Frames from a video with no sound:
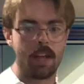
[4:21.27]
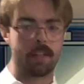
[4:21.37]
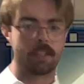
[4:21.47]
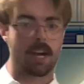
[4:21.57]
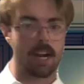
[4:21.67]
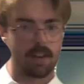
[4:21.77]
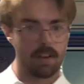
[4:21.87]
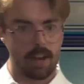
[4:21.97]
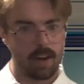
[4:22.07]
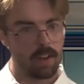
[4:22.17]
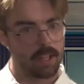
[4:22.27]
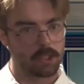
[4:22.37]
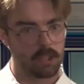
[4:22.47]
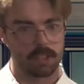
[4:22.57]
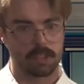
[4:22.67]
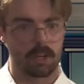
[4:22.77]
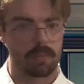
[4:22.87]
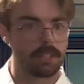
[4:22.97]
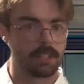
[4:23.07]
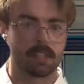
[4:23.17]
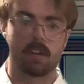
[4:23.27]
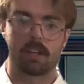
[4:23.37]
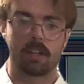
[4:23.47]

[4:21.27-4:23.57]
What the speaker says: These tiny little hair-like structures are meant to